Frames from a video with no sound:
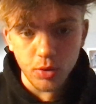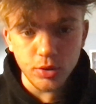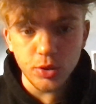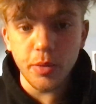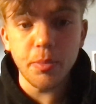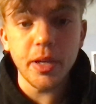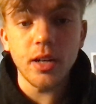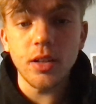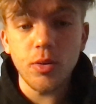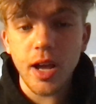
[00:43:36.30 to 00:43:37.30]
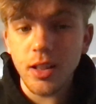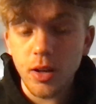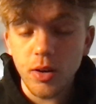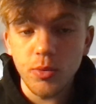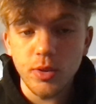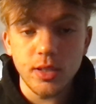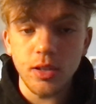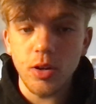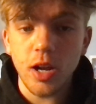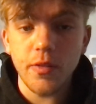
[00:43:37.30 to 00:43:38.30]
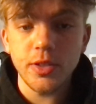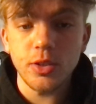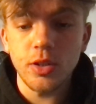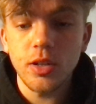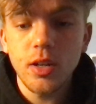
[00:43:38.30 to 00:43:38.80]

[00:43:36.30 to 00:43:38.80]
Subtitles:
being a loan LO, which is a loan officer,